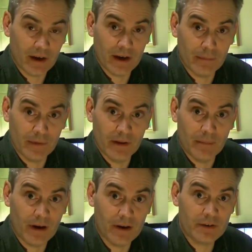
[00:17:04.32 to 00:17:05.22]
in the
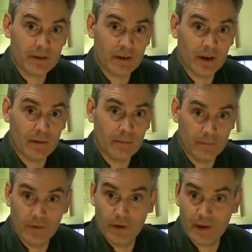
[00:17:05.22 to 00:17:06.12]
past
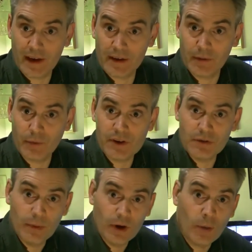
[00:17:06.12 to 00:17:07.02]
for exactly that reason.
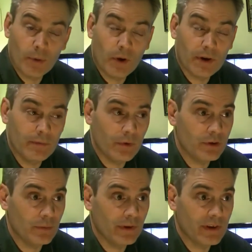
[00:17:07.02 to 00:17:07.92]
It'd be a copyright
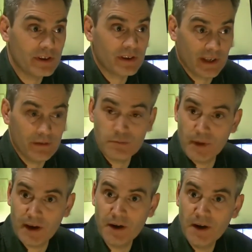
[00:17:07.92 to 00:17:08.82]
infringement. This gives
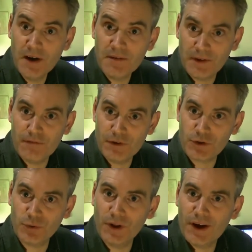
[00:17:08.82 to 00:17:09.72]
me the
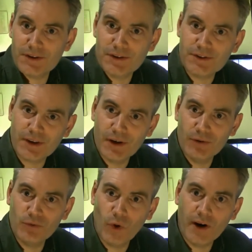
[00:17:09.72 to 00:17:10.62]
official license to
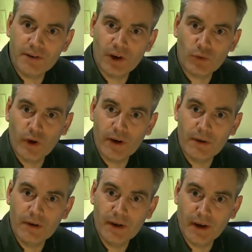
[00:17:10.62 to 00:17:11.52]
go write a
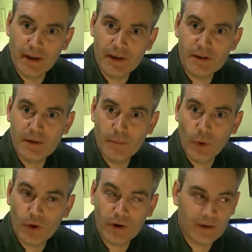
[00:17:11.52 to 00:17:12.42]
real Elite
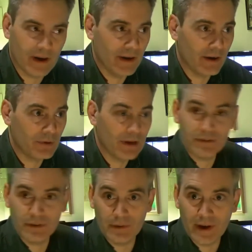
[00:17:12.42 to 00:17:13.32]
book, and I would love
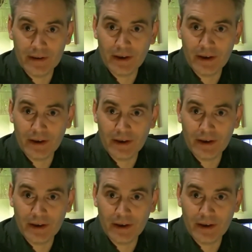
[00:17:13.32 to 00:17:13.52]
to do that.